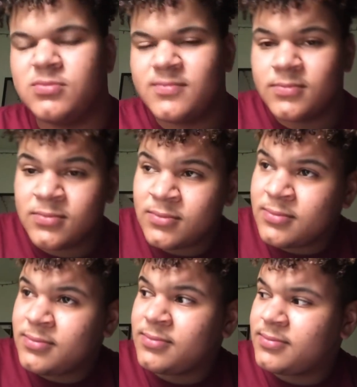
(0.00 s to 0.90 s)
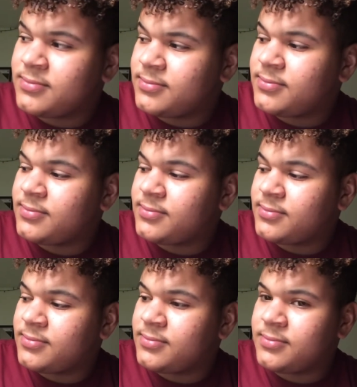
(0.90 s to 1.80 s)

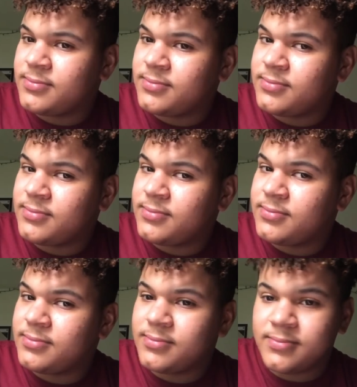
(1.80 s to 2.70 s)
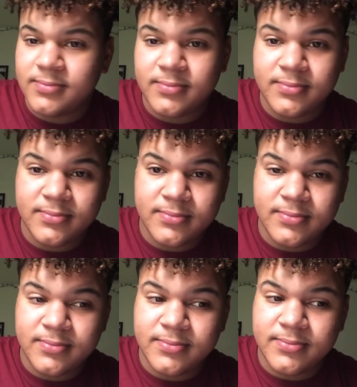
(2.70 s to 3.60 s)

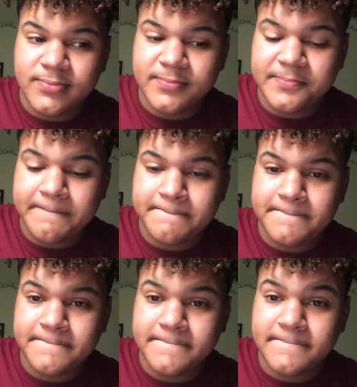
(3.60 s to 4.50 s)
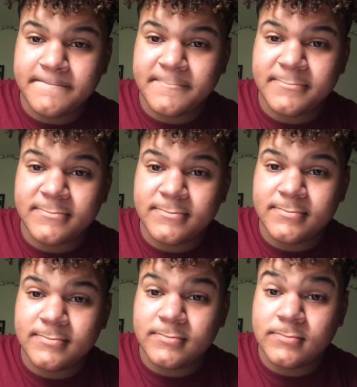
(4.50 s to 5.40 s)

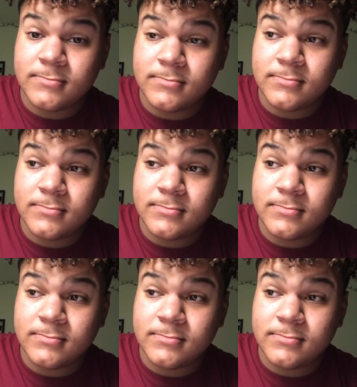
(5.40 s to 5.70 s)
Nobody speaks.